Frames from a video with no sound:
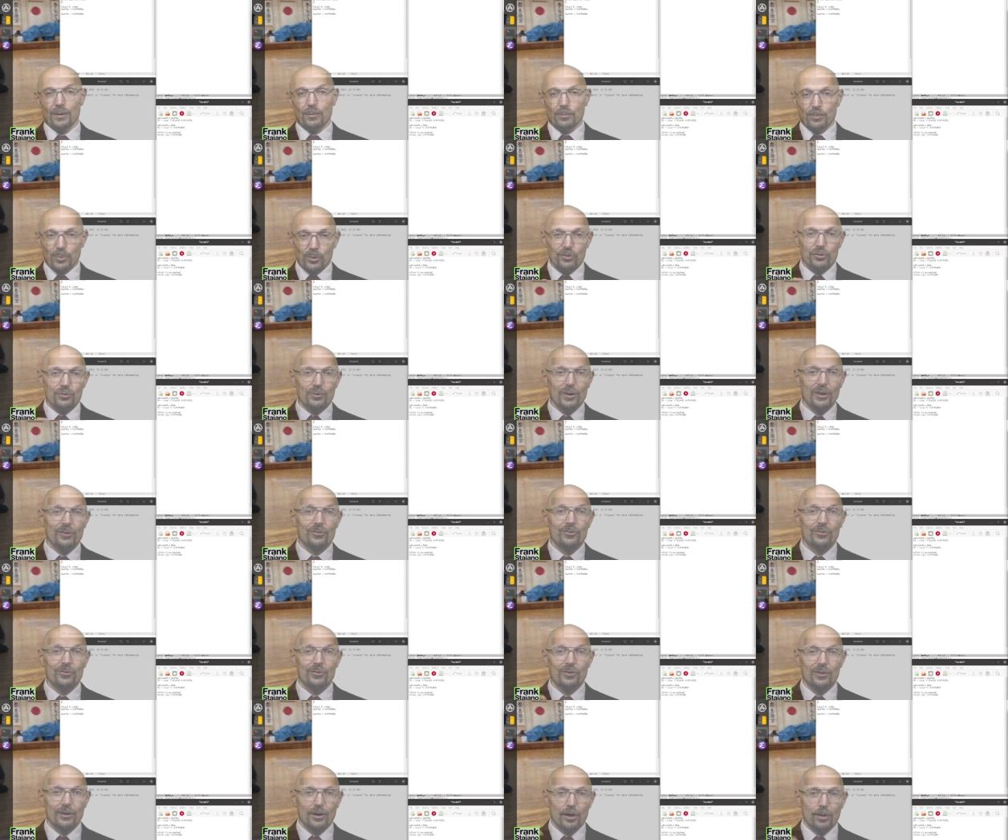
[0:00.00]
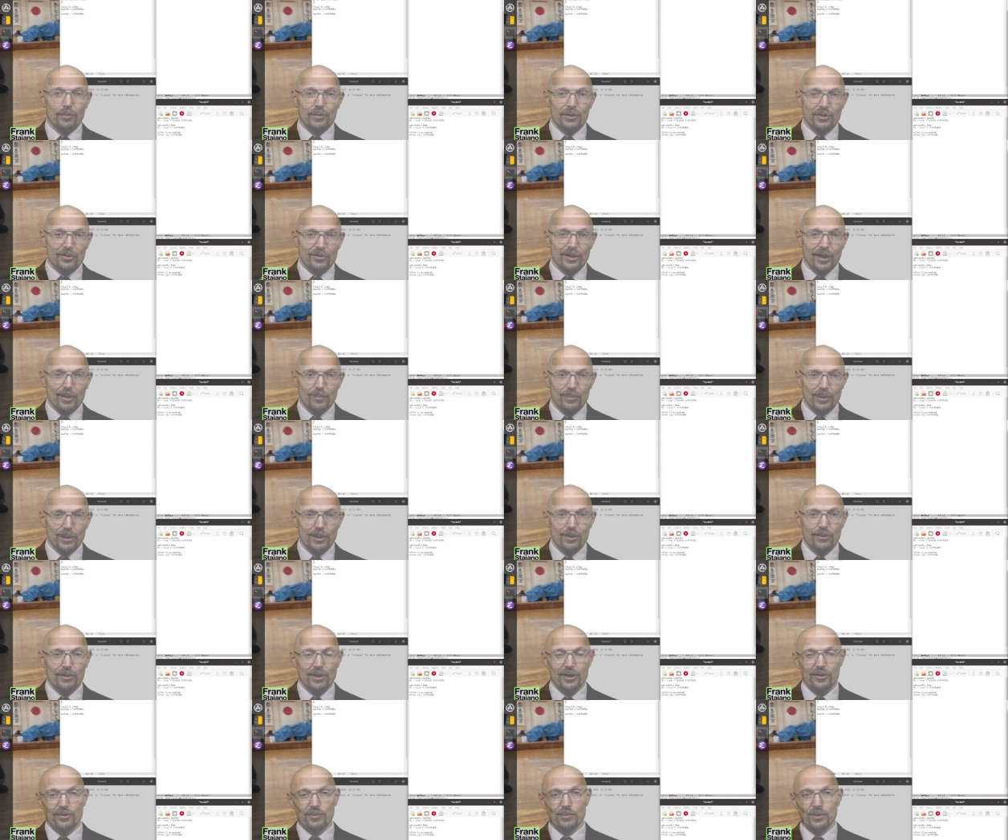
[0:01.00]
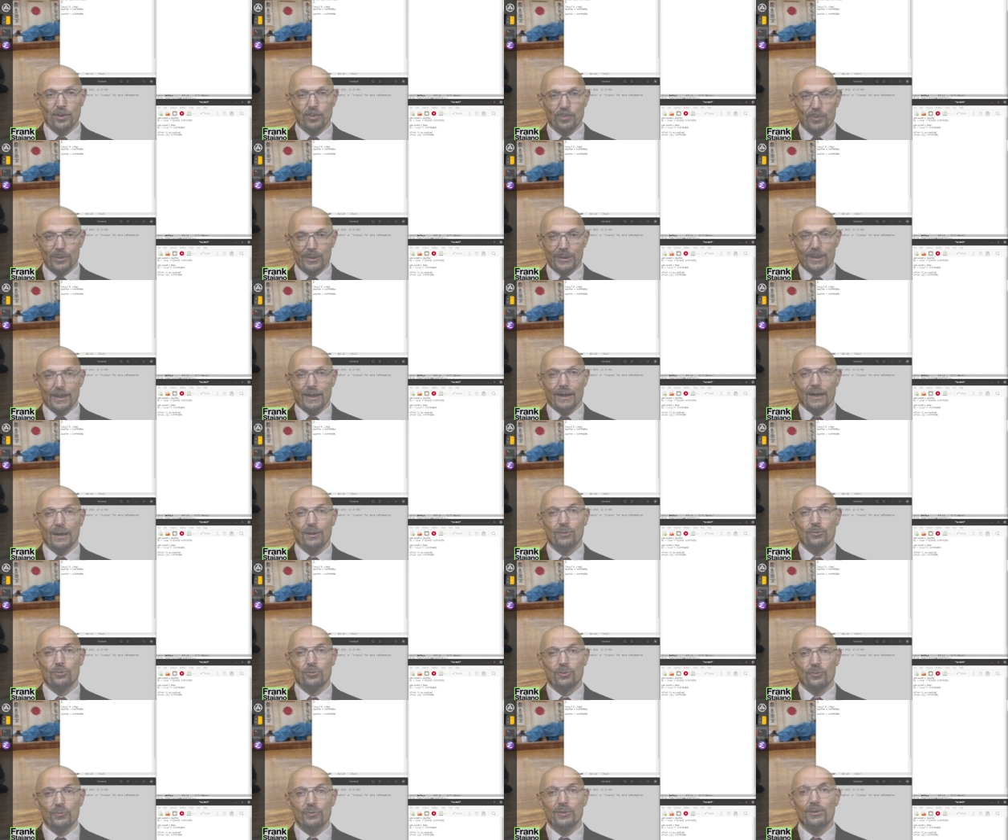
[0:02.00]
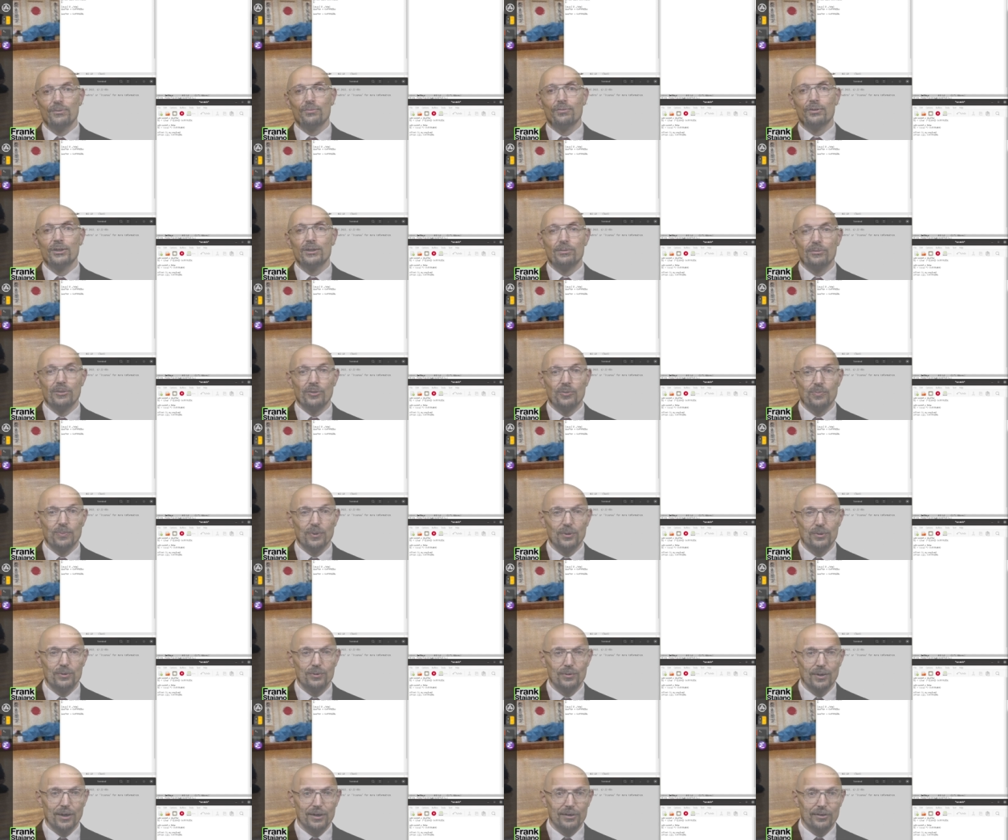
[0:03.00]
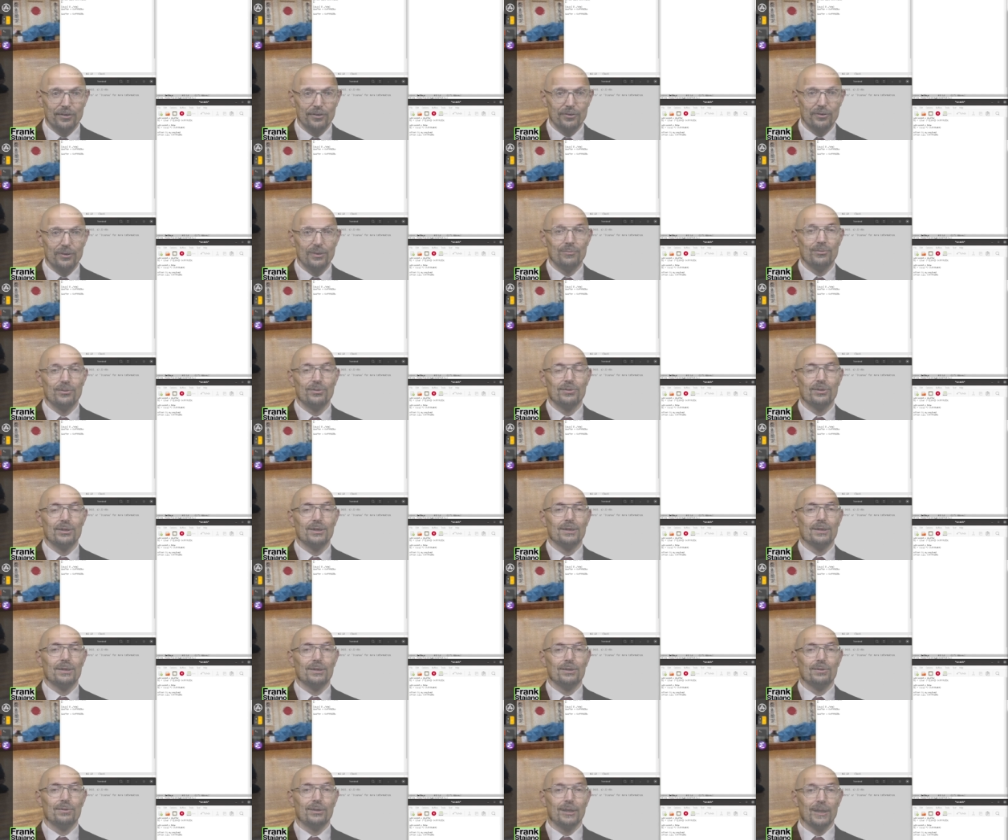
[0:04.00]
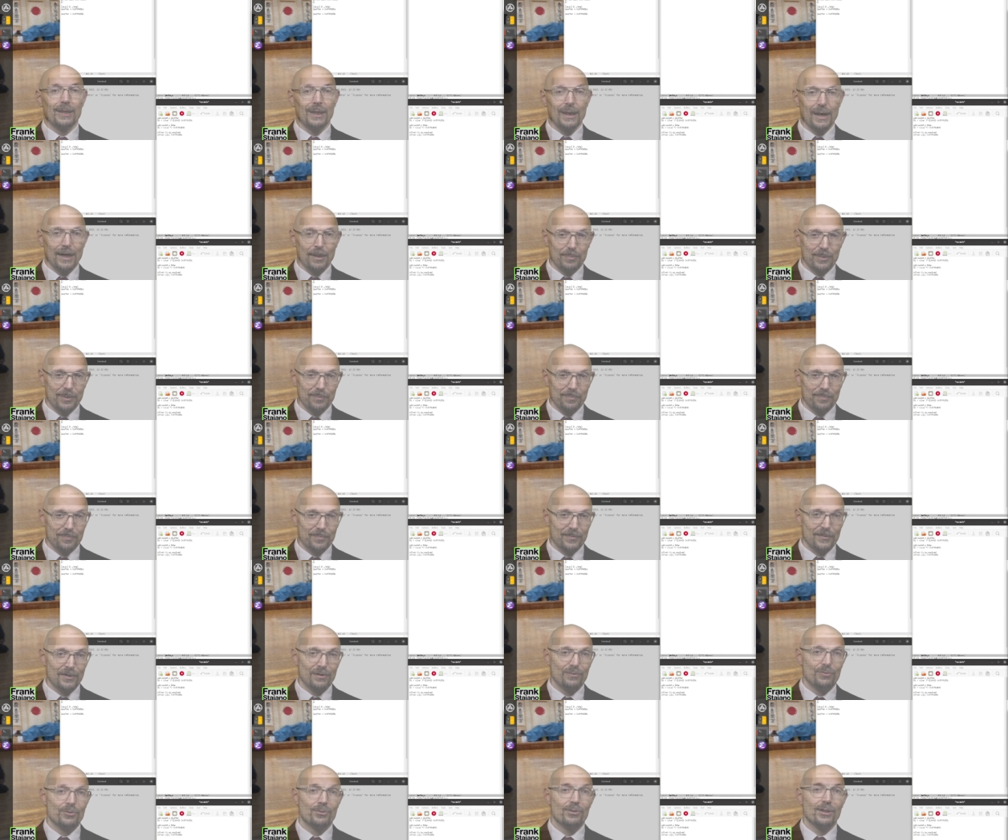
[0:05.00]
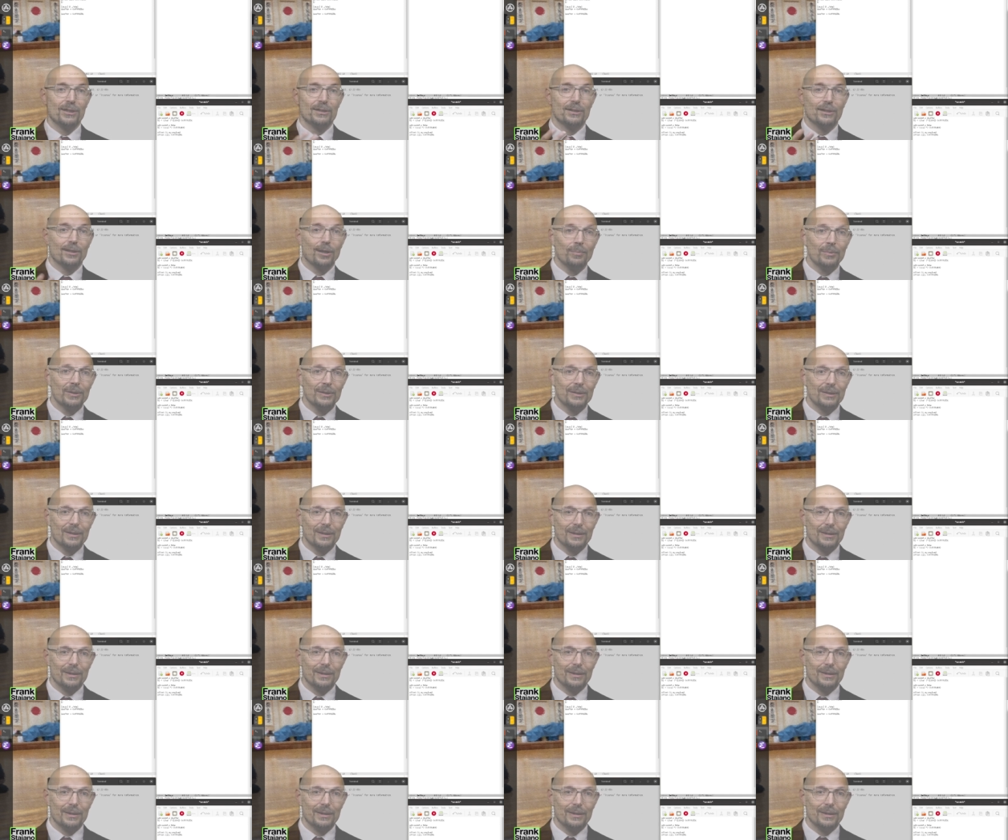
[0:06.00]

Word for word: Post questions and comments down below as appropriate, and also feel free to respond to others if you think you can help them. If you write a comment,